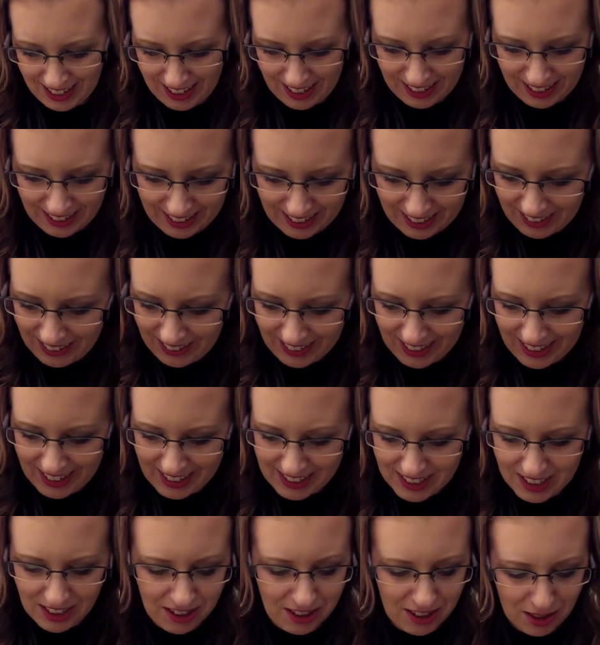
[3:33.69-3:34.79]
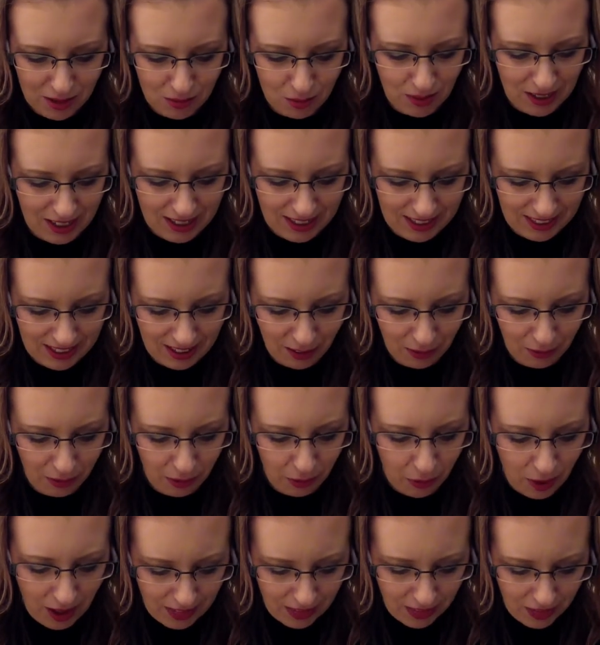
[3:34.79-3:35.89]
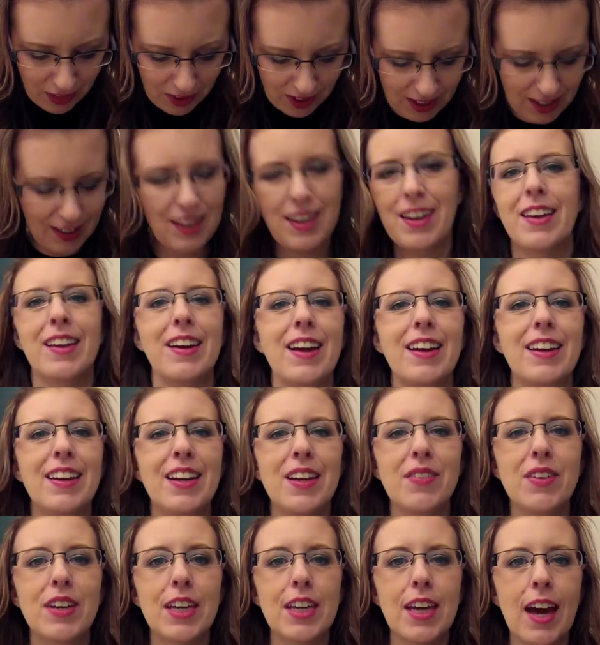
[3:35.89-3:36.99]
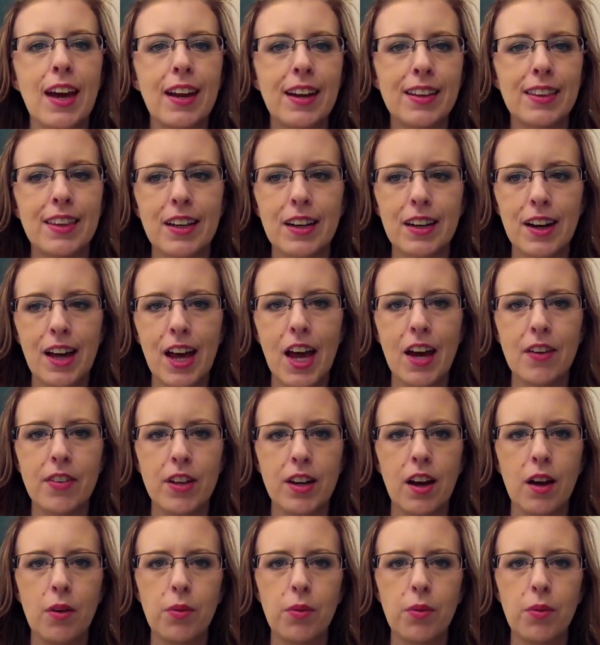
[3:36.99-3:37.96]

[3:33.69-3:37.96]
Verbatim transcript: and guilty because I just went in there for one thing and I didn't even get it. They didn't have it.